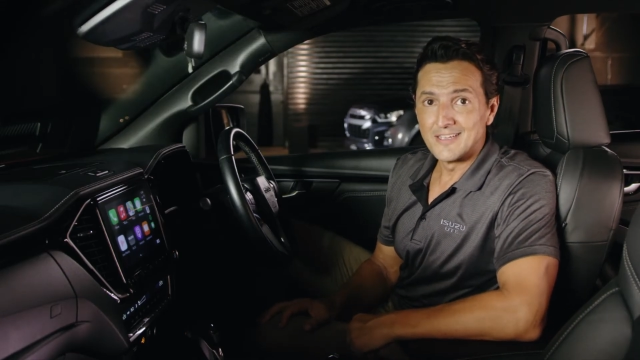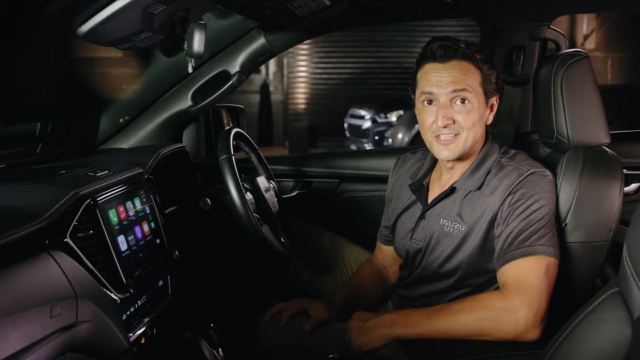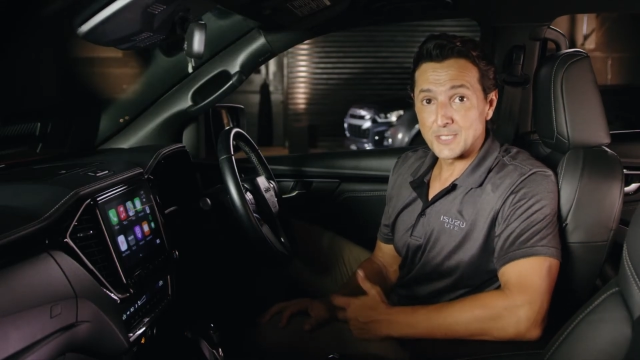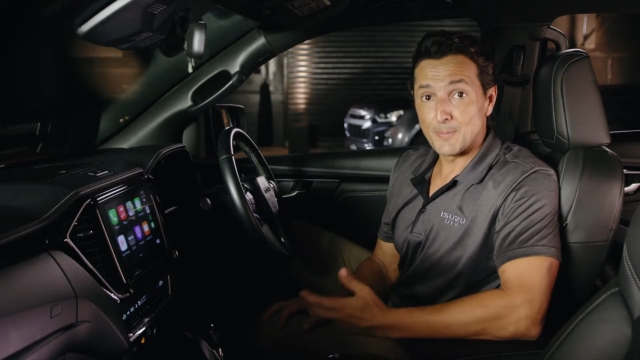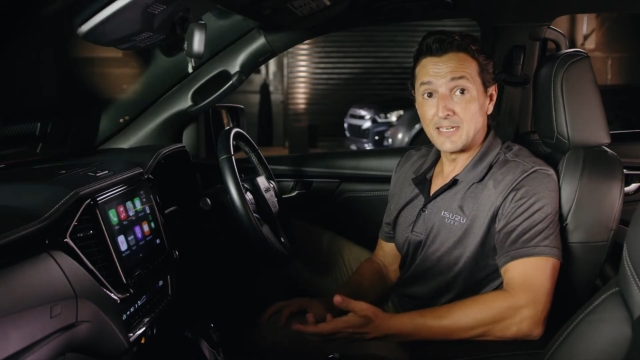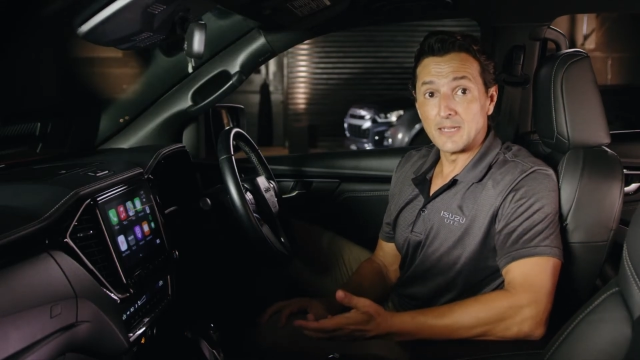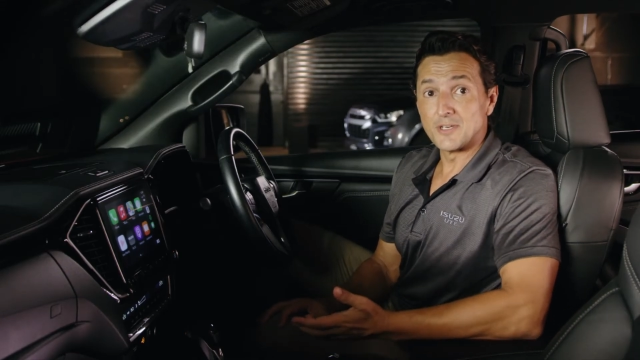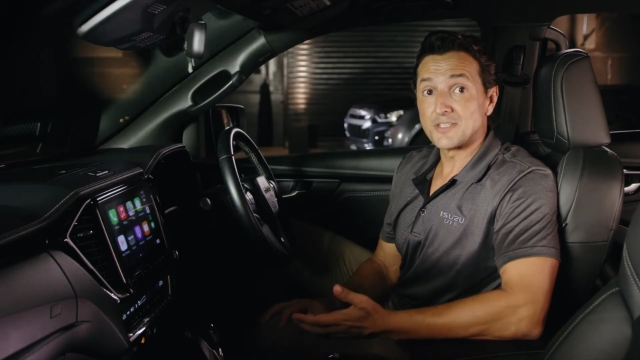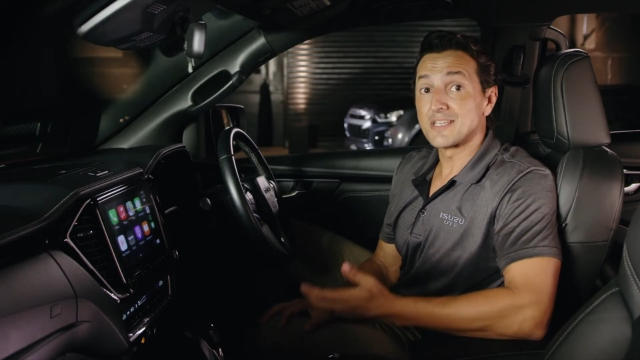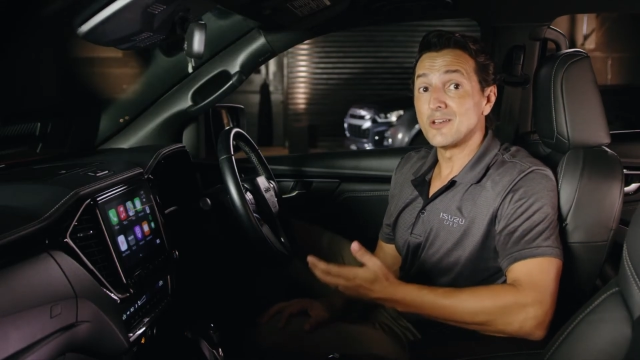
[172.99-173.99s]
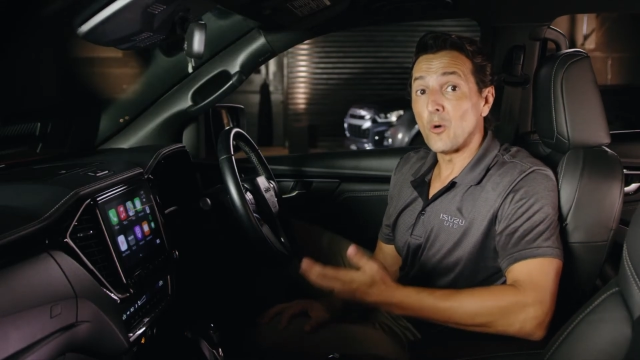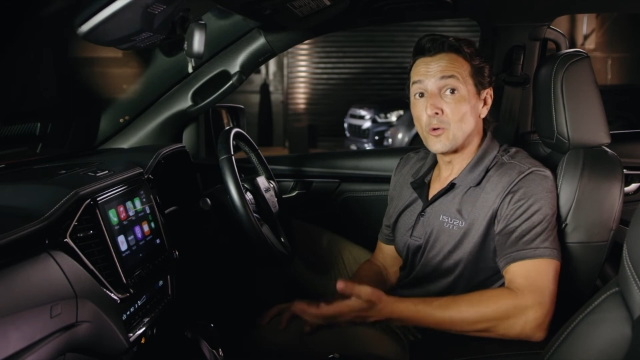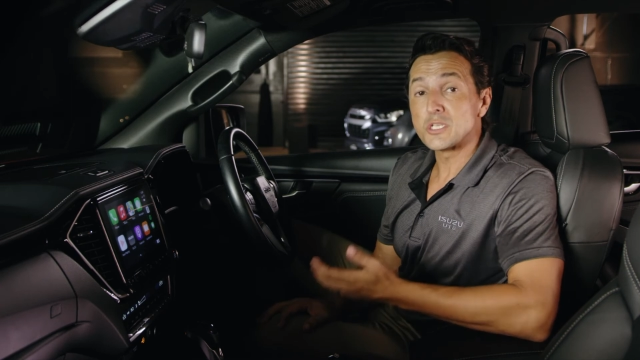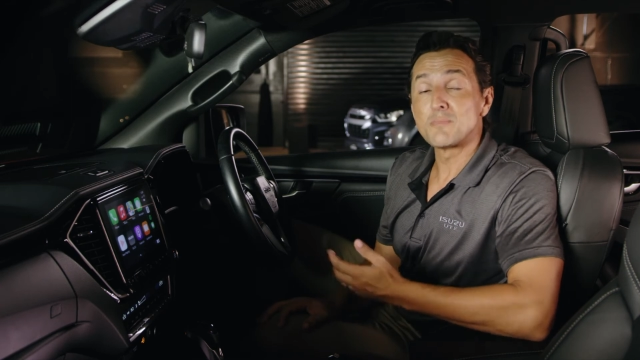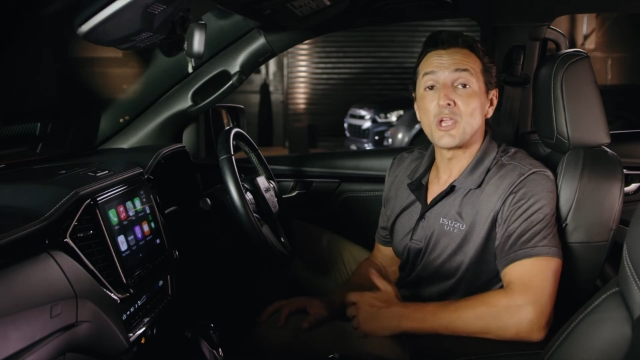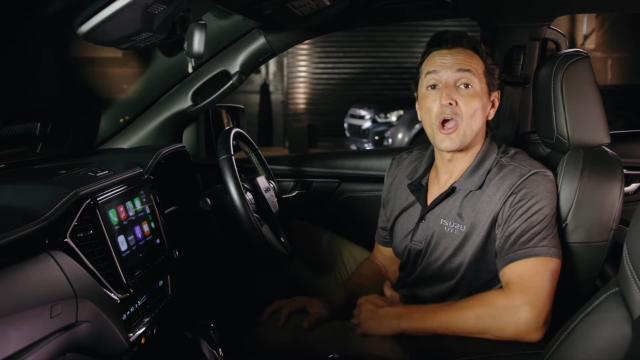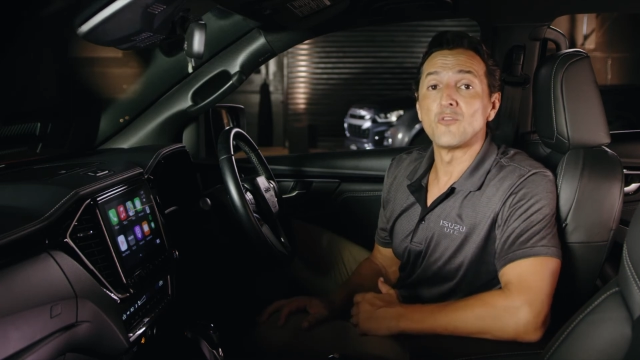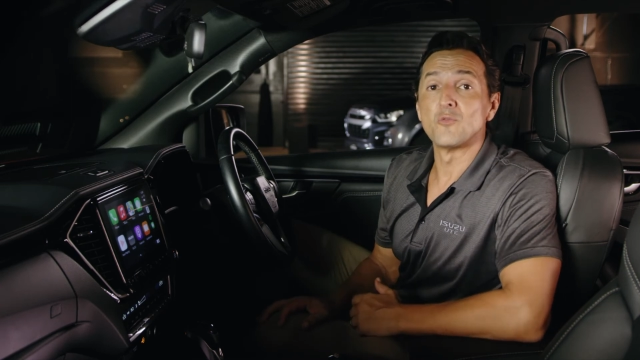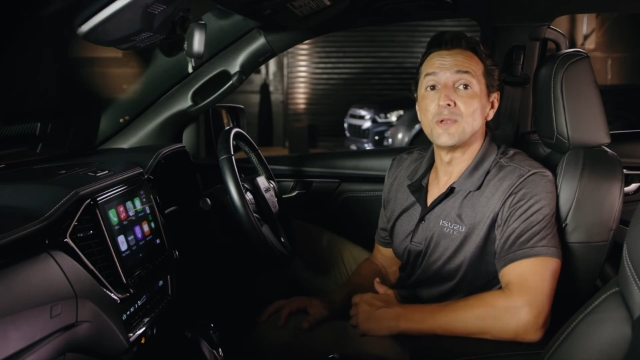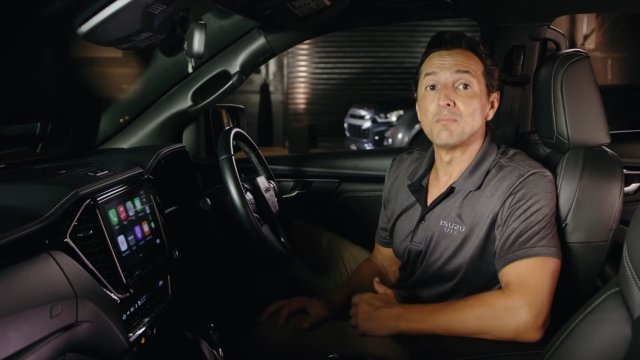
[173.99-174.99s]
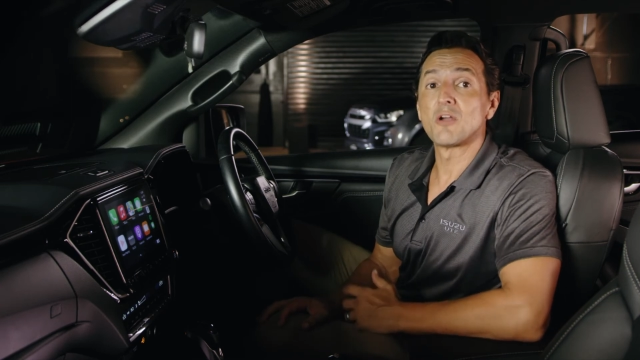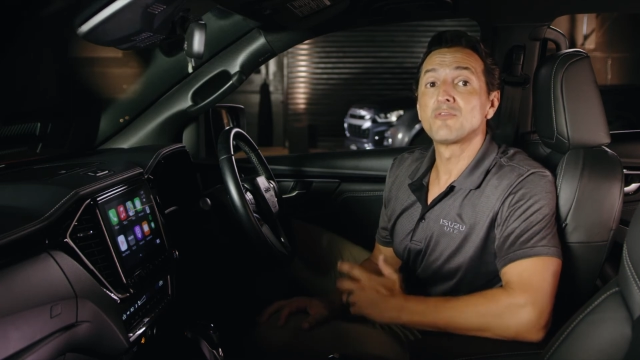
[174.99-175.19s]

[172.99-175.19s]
the speed limiters can also be overridden by